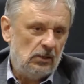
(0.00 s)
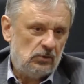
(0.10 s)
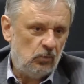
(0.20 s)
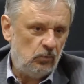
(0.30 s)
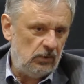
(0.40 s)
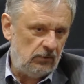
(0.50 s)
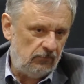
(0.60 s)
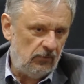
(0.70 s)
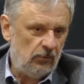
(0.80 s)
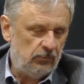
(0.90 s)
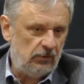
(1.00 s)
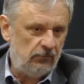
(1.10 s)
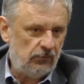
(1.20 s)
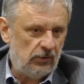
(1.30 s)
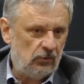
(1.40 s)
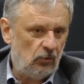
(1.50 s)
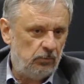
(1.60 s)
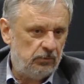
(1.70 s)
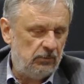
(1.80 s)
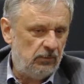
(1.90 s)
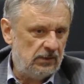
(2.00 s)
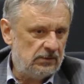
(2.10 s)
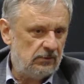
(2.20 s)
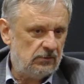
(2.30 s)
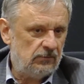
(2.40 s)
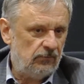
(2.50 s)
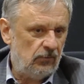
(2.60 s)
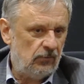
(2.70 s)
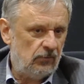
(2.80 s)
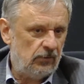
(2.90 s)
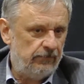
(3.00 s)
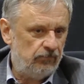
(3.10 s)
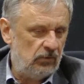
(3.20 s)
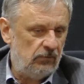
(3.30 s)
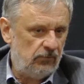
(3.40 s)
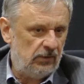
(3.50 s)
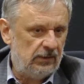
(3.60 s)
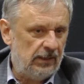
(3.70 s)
So we developed different optimizers for different